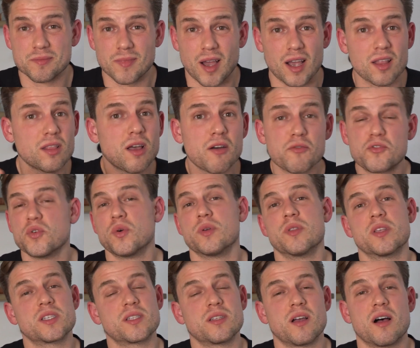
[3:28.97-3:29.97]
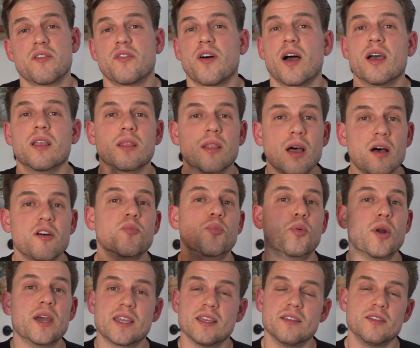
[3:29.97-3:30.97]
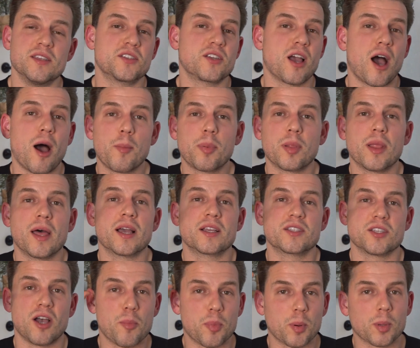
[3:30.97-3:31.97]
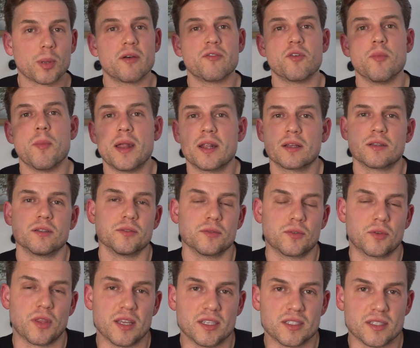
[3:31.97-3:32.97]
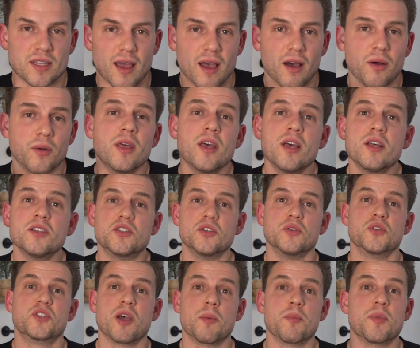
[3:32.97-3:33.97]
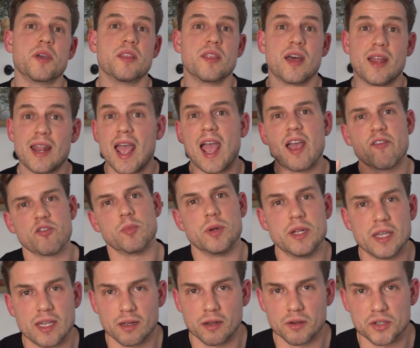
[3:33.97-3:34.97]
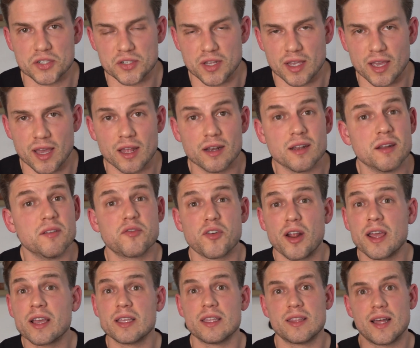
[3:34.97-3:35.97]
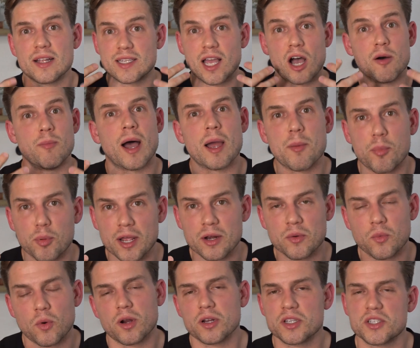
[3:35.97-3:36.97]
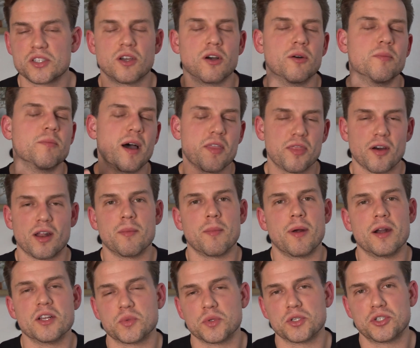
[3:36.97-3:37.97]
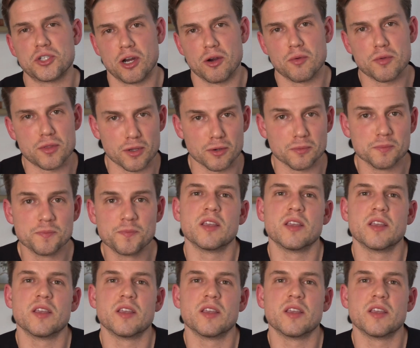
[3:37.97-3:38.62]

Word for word: I love doing this stuff. I love breaking these complex upper level medical things down to something that everybody can understand. And frankly, that's how my brain works, so I thought I might as well share it with you.